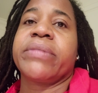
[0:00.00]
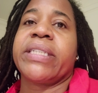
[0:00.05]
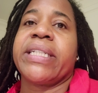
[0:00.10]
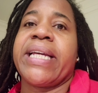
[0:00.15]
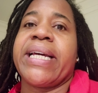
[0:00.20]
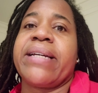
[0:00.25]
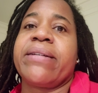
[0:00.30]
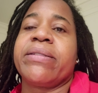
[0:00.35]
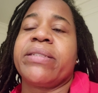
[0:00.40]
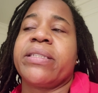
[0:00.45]

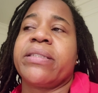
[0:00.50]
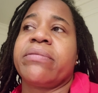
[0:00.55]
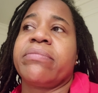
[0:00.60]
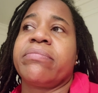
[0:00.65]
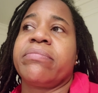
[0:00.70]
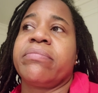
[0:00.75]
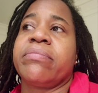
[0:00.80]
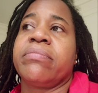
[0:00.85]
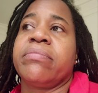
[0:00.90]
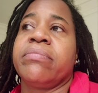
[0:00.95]
Today is
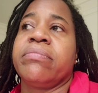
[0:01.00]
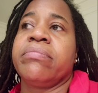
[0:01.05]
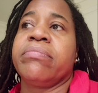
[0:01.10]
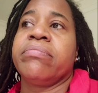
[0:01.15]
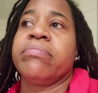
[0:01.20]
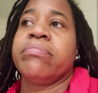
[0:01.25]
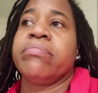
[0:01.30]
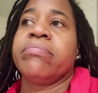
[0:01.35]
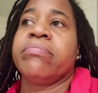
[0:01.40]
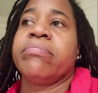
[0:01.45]

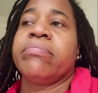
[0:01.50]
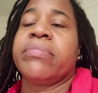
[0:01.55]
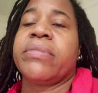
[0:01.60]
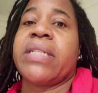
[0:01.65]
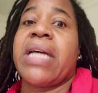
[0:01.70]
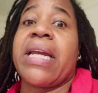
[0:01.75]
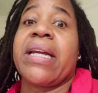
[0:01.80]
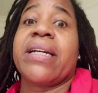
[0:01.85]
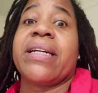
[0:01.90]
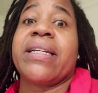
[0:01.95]

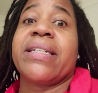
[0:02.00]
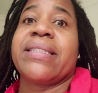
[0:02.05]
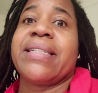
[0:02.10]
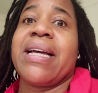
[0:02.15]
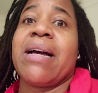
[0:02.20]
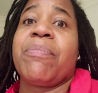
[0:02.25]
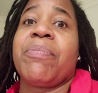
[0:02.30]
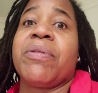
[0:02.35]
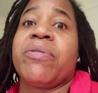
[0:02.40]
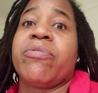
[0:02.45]
not a good
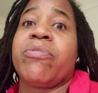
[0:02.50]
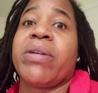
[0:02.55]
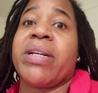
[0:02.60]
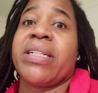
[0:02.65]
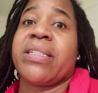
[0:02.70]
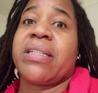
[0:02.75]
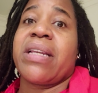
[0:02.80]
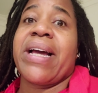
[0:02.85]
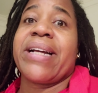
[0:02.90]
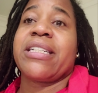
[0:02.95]
example of what
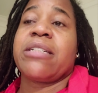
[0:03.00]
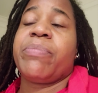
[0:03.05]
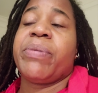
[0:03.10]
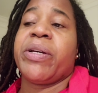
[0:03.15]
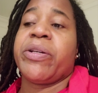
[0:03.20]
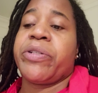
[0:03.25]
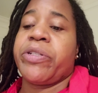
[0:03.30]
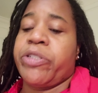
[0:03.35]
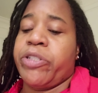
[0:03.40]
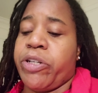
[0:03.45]
it's like to
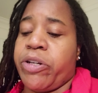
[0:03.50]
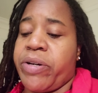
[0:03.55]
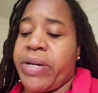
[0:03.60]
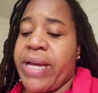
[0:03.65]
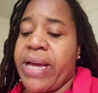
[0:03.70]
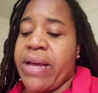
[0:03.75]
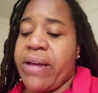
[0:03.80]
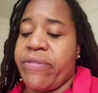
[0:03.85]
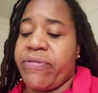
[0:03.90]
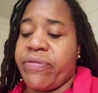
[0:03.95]
be on your
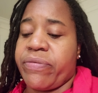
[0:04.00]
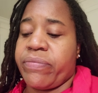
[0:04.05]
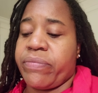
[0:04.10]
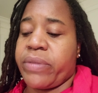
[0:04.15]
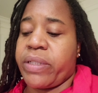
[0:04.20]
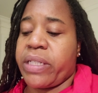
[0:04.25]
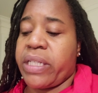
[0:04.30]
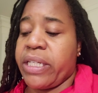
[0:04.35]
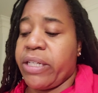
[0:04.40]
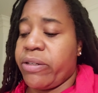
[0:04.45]
journey. I have
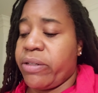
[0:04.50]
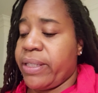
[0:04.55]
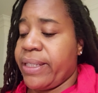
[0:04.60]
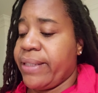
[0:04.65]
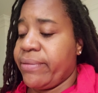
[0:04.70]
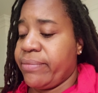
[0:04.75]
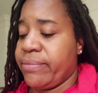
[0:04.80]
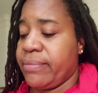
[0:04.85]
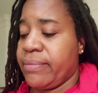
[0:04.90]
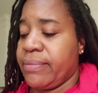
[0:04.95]

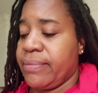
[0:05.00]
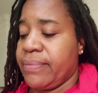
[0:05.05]
clearly